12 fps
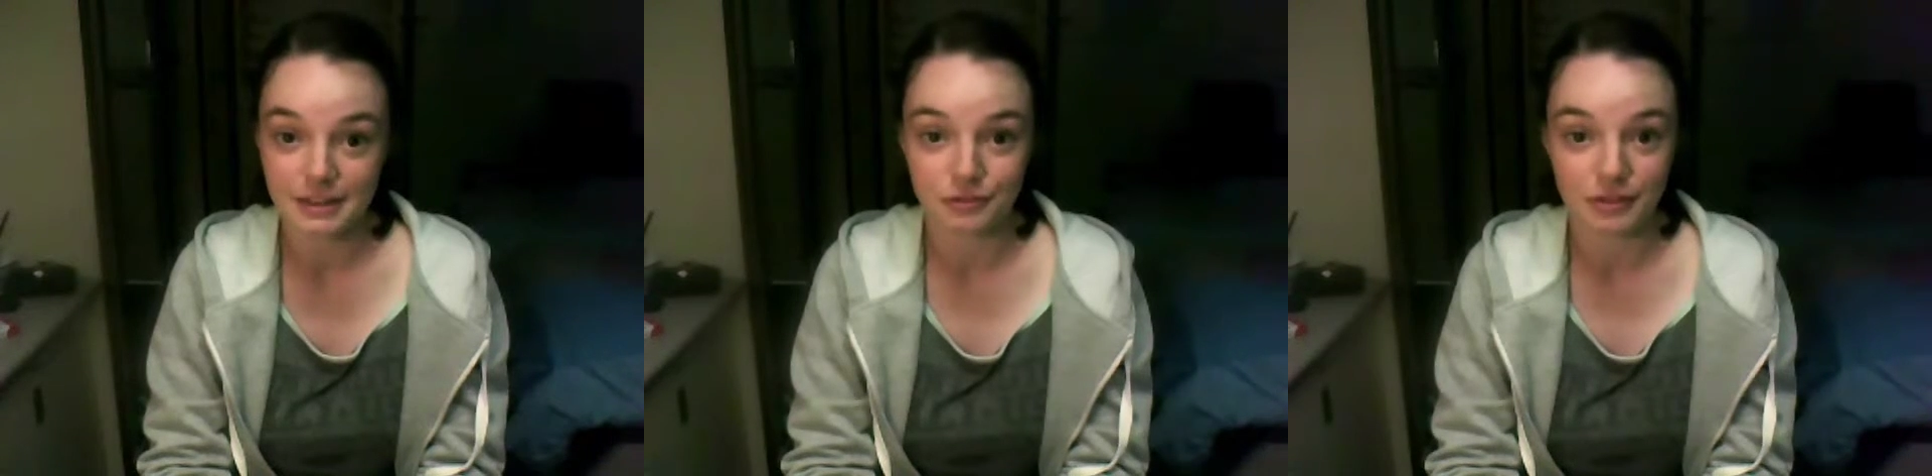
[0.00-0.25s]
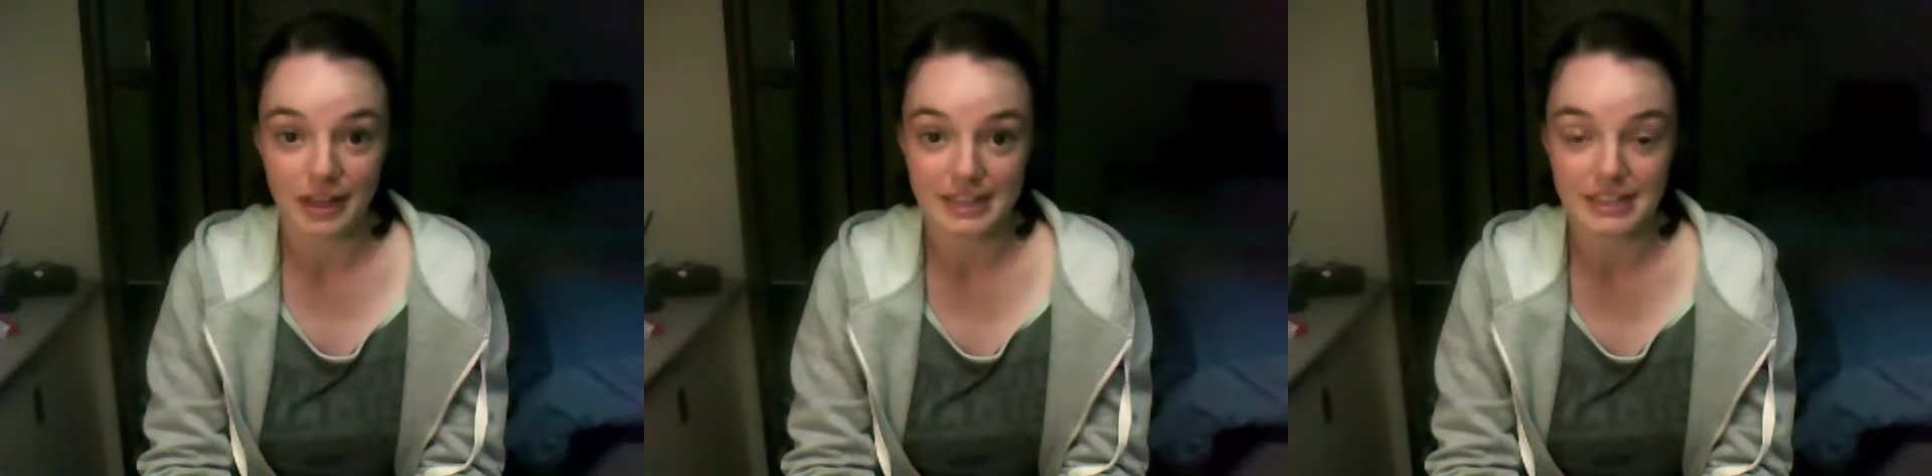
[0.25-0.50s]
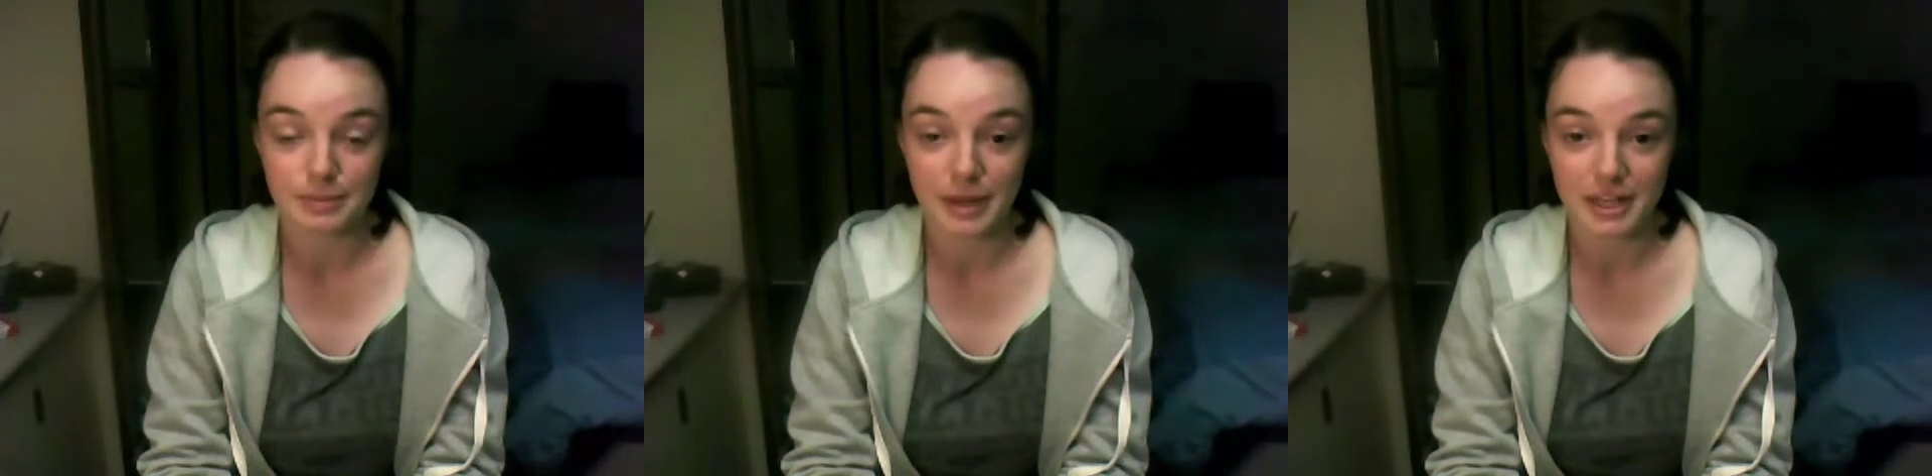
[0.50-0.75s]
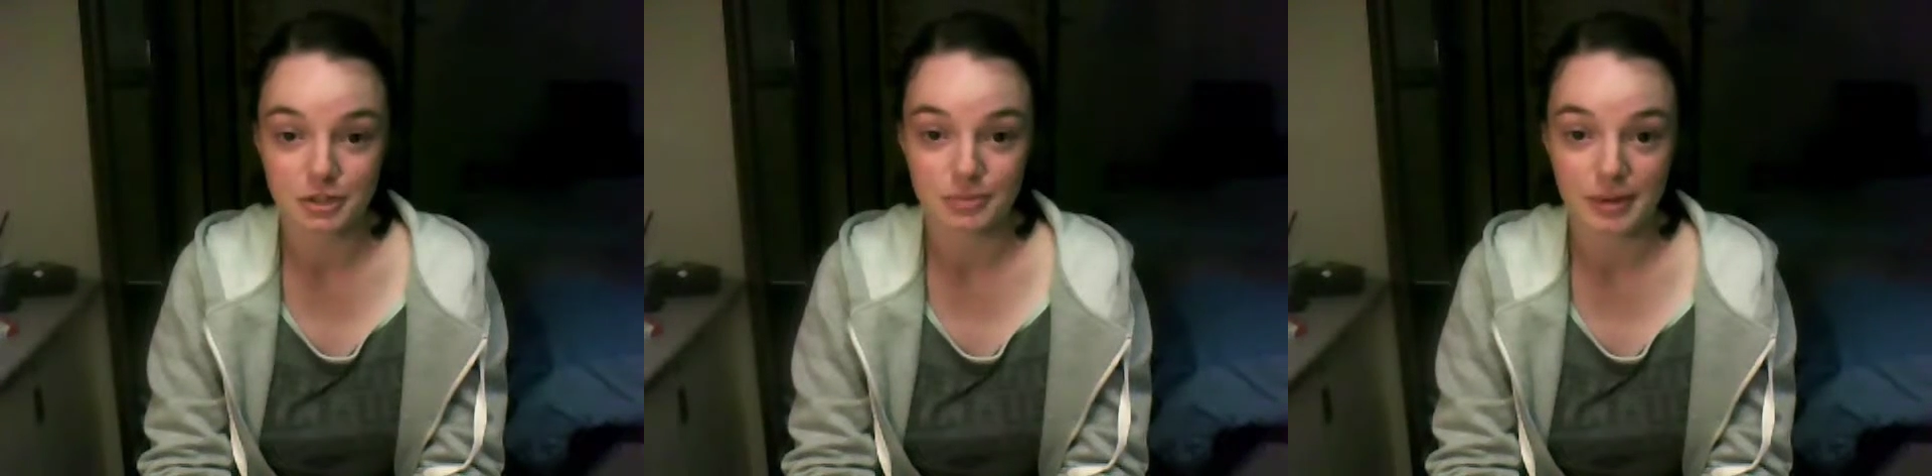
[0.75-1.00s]
fly's
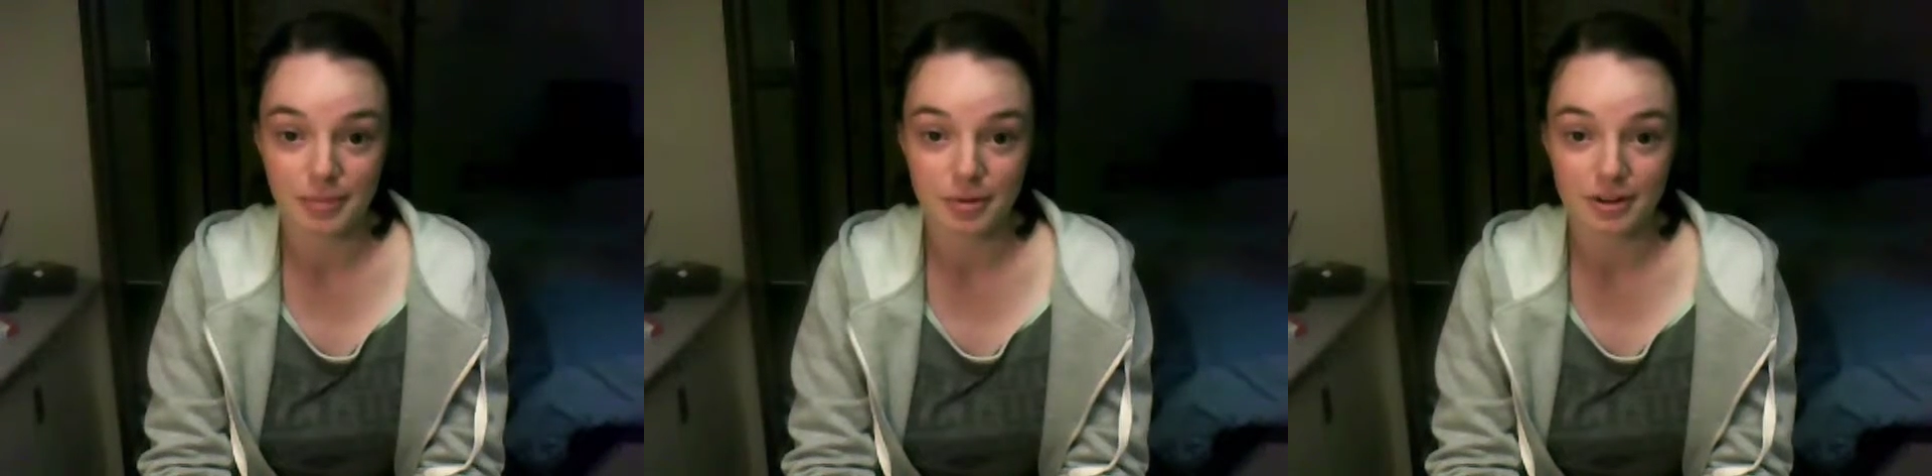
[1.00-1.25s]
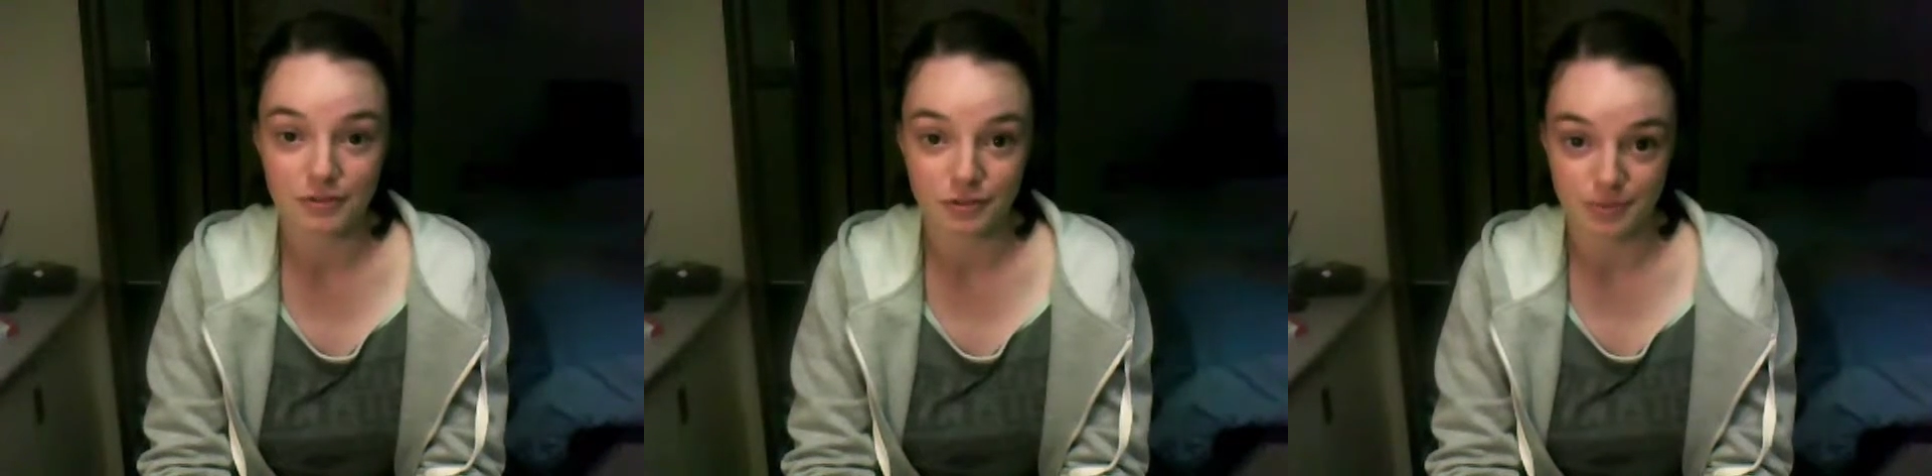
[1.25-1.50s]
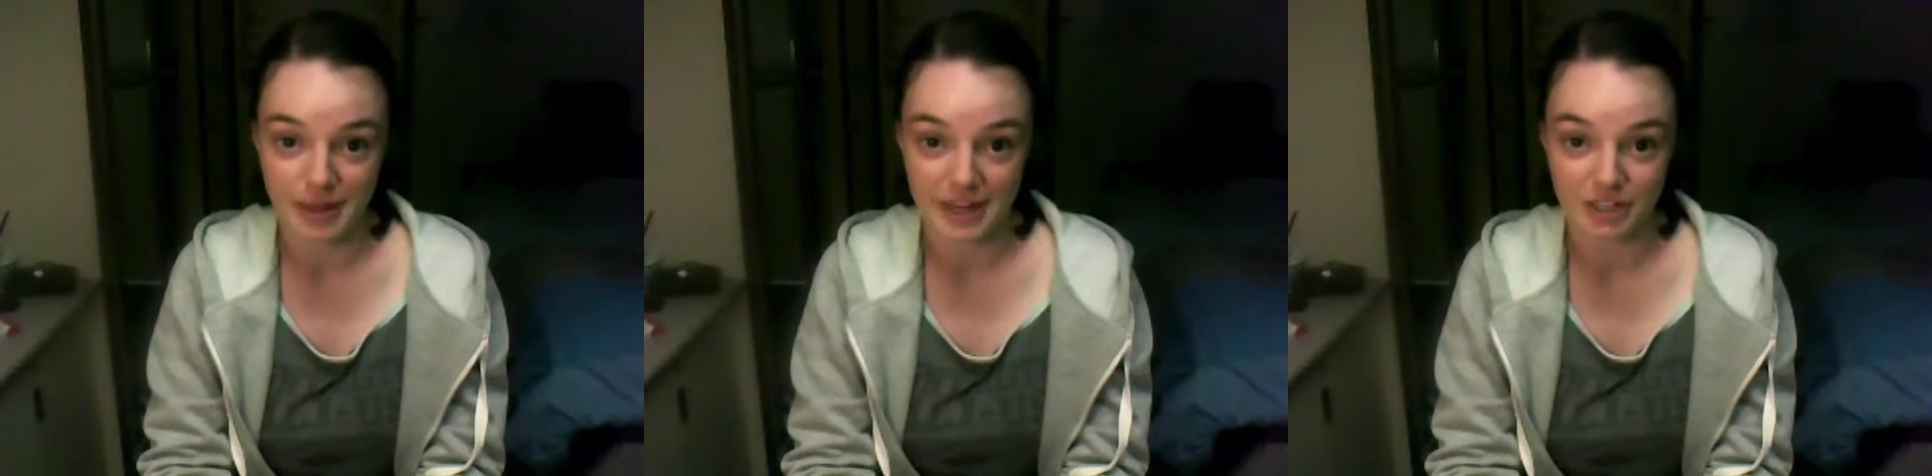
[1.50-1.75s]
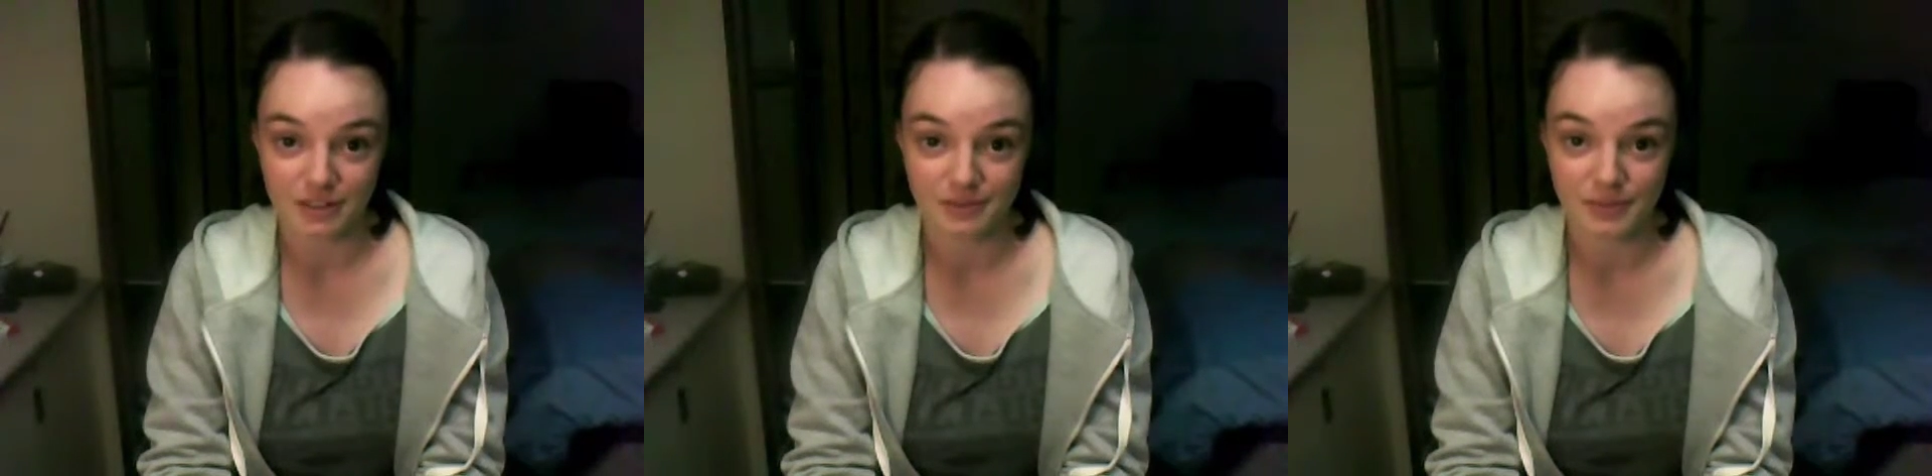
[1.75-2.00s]
spatial memory
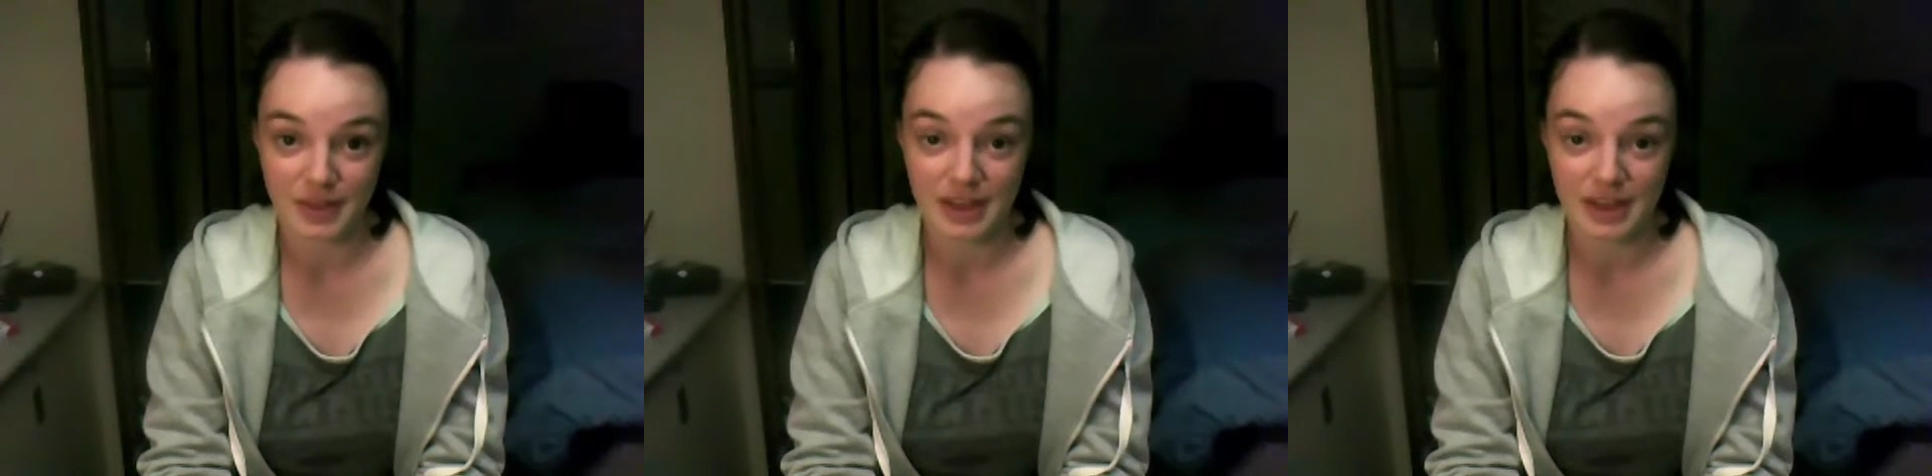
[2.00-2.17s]
formation